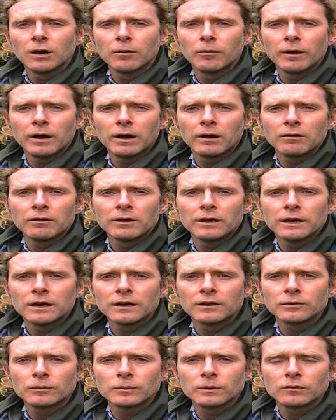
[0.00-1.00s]
about, yeah,
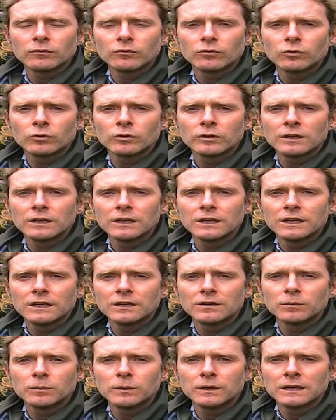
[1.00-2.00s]
it's been 40
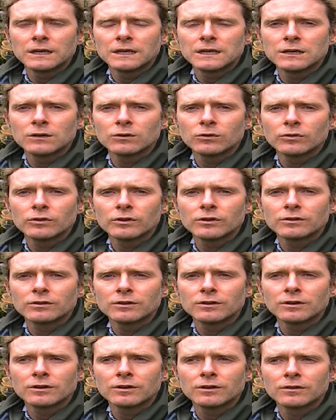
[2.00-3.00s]
years being here on this
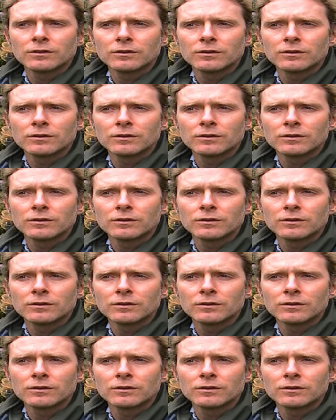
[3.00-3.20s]
earth.